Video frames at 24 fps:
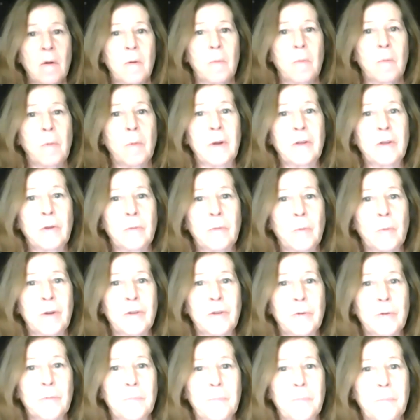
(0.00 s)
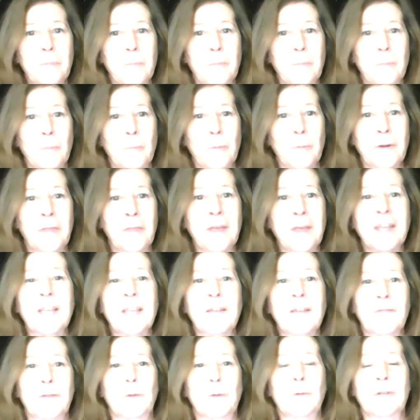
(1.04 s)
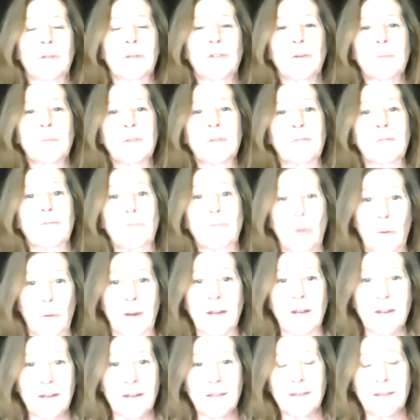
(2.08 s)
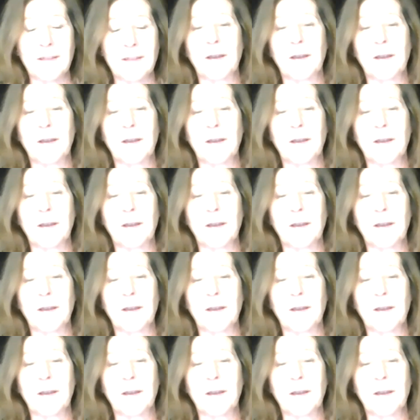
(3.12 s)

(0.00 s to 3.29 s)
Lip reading: We're thinking of you in terms of growing the